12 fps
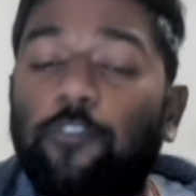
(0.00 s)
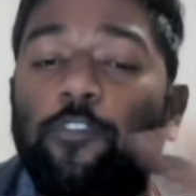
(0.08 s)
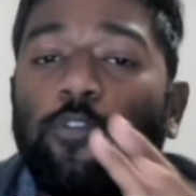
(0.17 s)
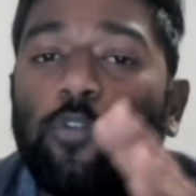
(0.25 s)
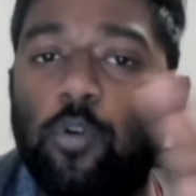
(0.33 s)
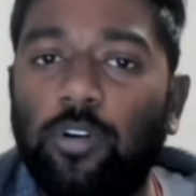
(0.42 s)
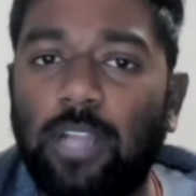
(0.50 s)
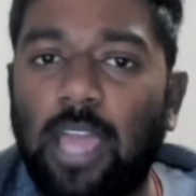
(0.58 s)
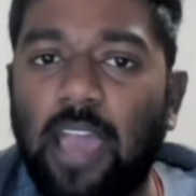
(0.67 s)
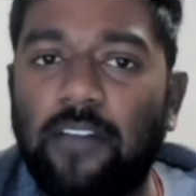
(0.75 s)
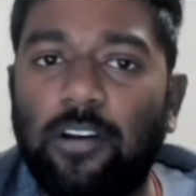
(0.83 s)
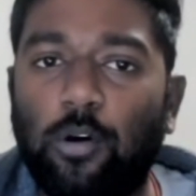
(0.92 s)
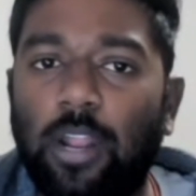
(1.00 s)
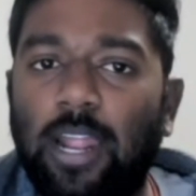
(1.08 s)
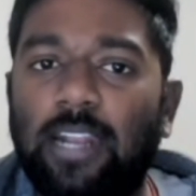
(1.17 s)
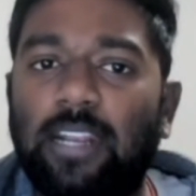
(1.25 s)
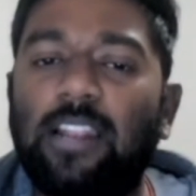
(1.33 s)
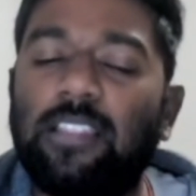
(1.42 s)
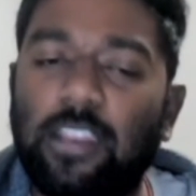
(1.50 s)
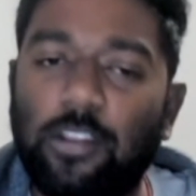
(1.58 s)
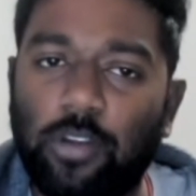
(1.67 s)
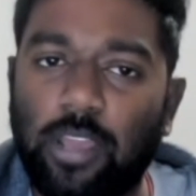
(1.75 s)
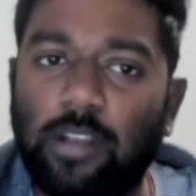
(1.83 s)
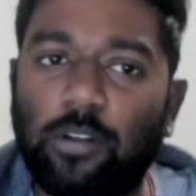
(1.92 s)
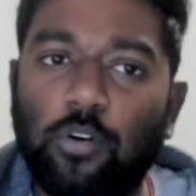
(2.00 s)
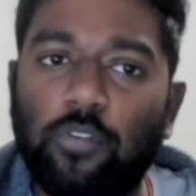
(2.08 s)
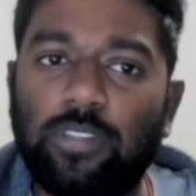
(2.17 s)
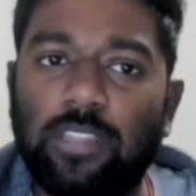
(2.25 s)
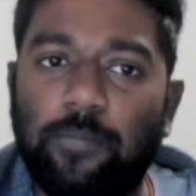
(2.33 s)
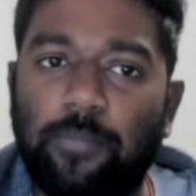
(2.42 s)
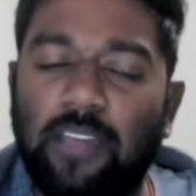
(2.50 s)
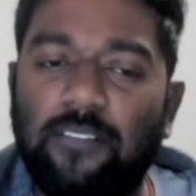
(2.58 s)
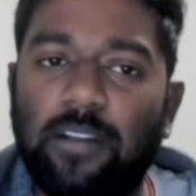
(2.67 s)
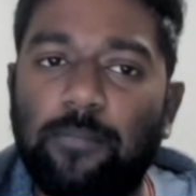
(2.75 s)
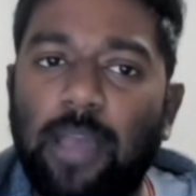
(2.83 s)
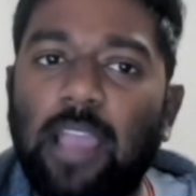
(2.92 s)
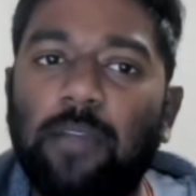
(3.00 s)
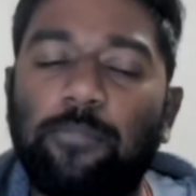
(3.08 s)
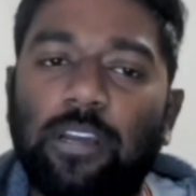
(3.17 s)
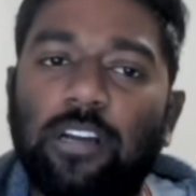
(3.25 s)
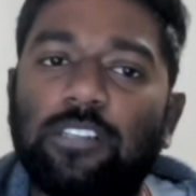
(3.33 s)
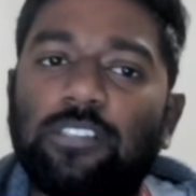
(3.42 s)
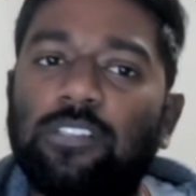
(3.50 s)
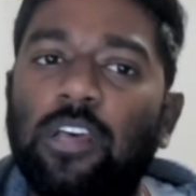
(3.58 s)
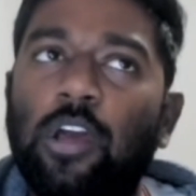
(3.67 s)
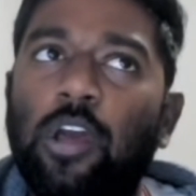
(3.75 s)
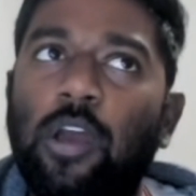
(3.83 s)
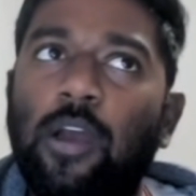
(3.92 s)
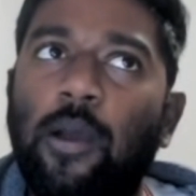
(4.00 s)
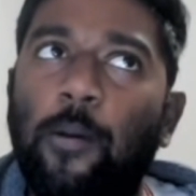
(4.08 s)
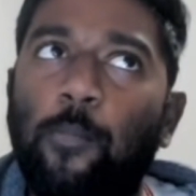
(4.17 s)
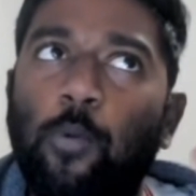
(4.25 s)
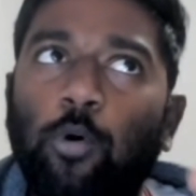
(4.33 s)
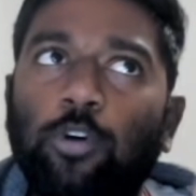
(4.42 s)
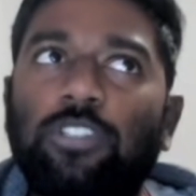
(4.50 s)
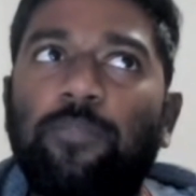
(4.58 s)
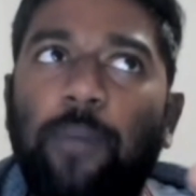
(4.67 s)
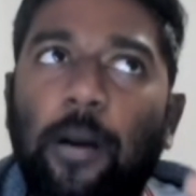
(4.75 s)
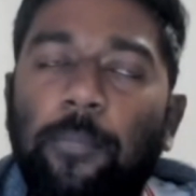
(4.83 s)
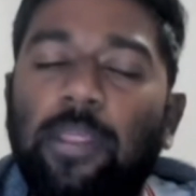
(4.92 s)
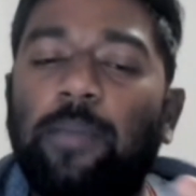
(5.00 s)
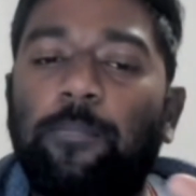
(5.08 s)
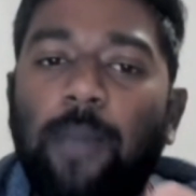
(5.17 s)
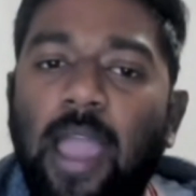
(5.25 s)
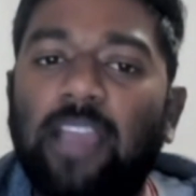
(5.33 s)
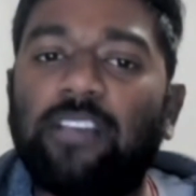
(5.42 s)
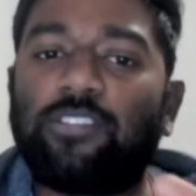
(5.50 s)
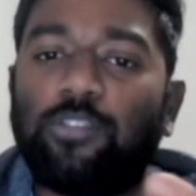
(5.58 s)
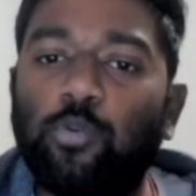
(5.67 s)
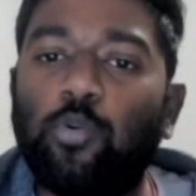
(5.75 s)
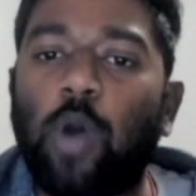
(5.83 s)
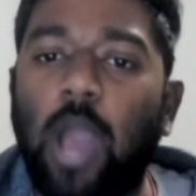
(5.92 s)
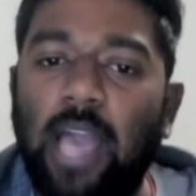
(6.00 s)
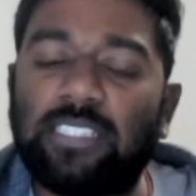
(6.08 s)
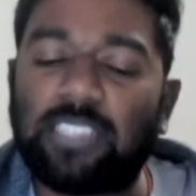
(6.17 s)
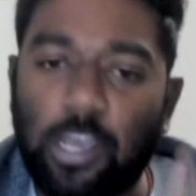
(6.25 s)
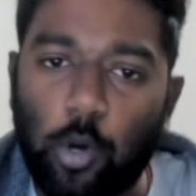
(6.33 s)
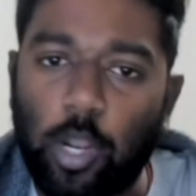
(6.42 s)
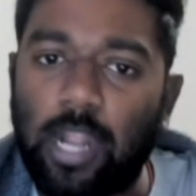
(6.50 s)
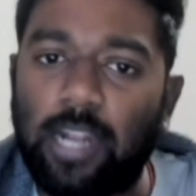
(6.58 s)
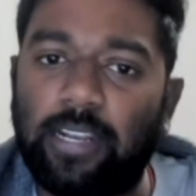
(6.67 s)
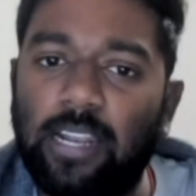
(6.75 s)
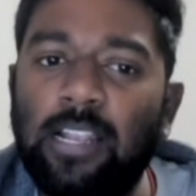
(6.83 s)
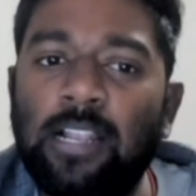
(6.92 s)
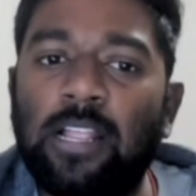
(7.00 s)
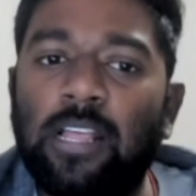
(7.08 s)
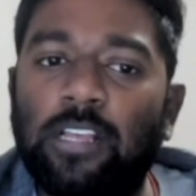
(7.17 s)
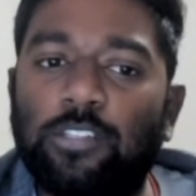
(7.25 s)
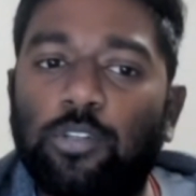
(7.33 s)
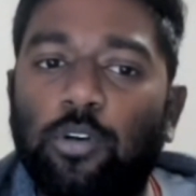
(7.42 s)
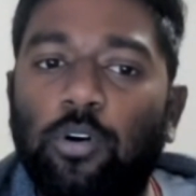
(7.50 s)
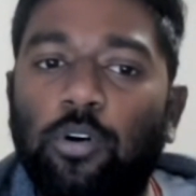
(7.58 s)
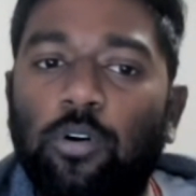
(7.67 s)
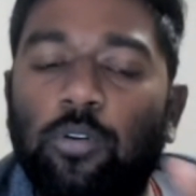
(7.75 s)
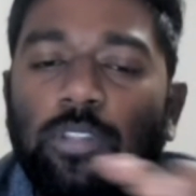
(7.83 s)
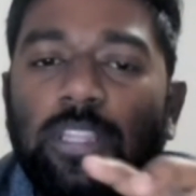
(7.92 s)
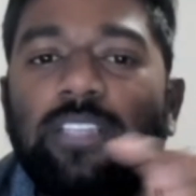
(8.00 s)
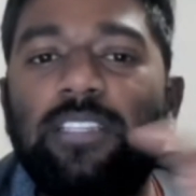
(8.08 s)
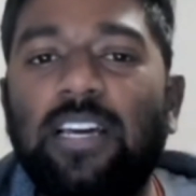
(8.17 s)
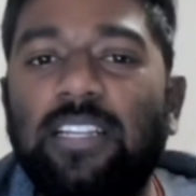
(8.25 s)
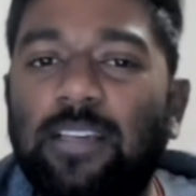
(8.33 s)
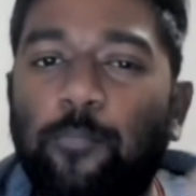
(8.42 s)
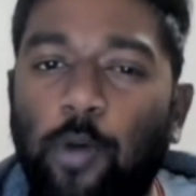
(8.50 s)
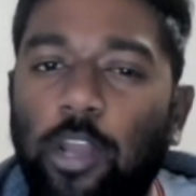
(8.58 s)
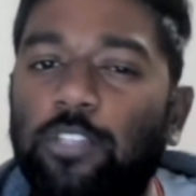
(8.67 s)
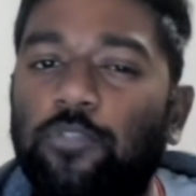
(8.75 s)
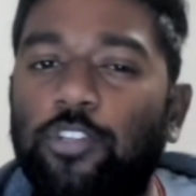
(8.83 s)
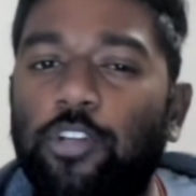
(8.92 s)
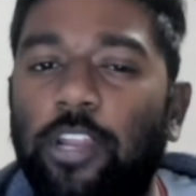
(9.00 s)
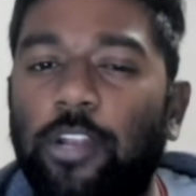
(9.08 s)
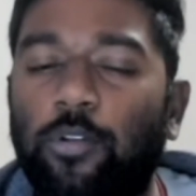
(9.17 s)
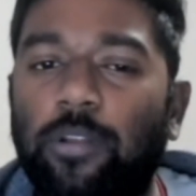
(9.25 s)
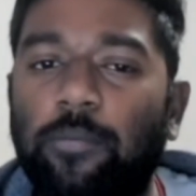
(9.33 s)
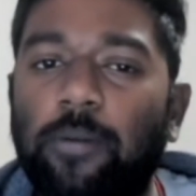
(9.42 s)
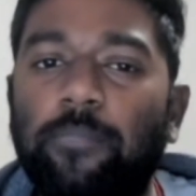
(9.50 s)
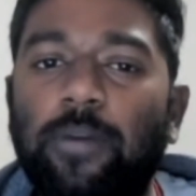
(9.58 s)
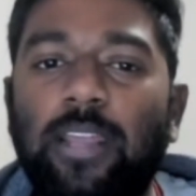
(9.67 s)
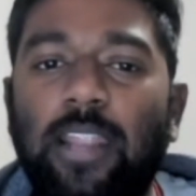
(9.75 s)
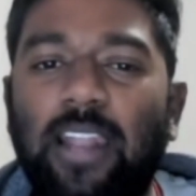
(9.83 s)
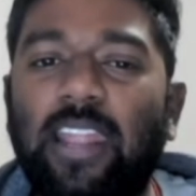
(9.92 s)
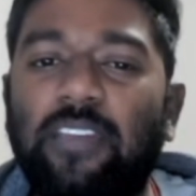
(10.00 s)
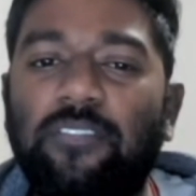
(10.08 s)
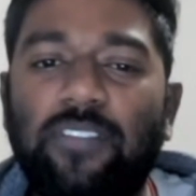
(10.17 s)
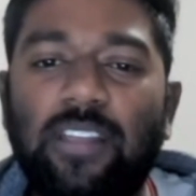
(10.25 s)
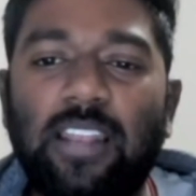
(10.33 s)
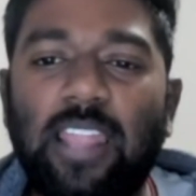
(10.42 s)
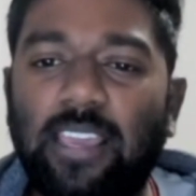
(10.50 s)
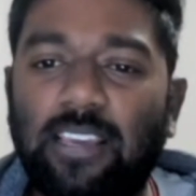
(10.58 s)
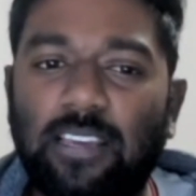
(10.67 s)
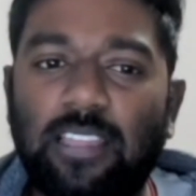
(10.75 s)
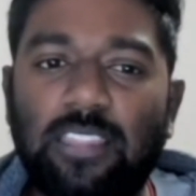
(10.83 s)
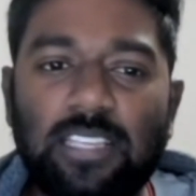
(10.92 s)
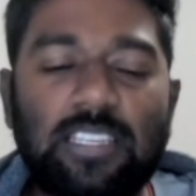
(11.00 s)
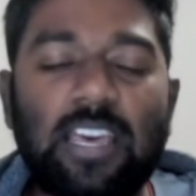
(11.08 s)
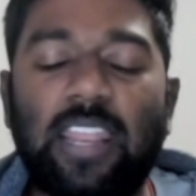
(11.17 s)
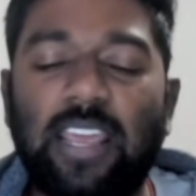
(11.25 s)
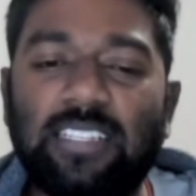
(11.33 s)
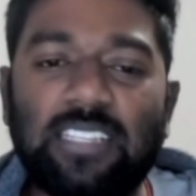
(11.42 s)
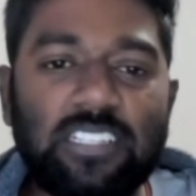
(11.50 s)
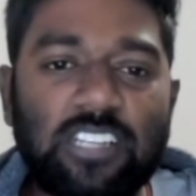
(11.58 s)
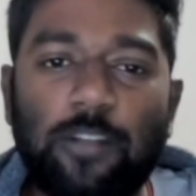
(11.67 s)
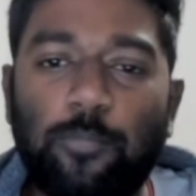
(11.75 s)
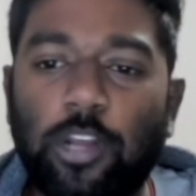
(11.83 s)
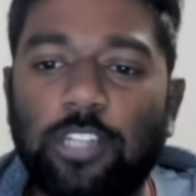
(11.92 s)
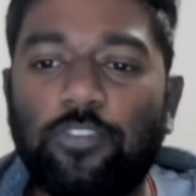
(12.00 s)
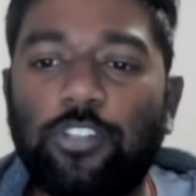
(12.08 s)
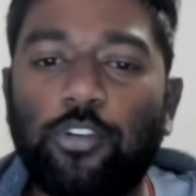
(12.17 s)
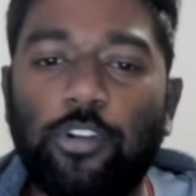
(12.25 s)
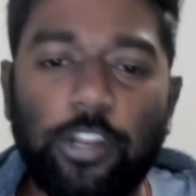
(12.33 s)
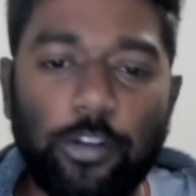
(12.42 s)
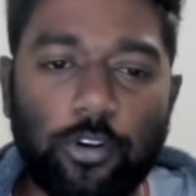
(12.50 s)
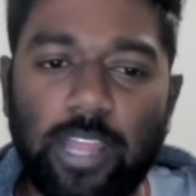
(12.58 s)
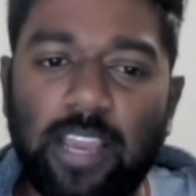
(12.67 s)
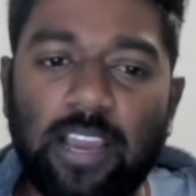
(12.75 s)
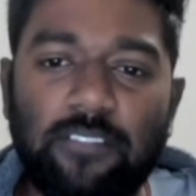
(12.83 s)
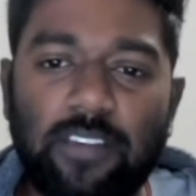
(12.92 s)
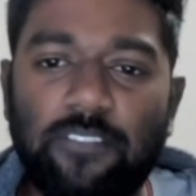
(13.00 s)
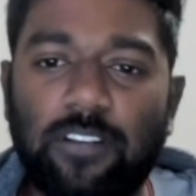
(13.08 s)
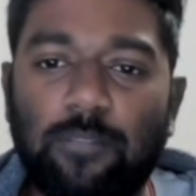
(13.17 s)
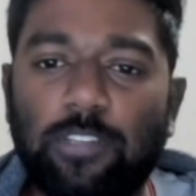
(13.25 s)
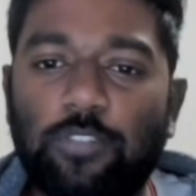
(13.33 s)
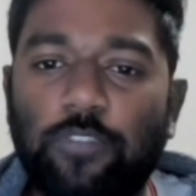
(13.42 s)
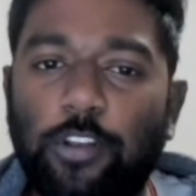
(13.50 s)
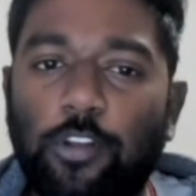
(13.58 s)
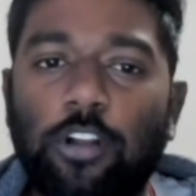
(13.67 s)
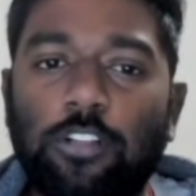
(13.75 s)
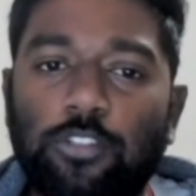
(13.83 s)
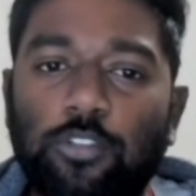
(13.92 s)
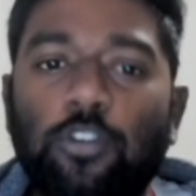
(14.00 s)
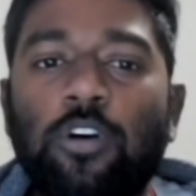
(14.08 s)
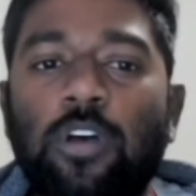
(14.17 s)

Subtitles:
don't have a collateral, then you can go with the private bank, because most public banks do ask a collateral. So these are some points which you need to remember, and I feel like these are essential points which you need to take away from this video also.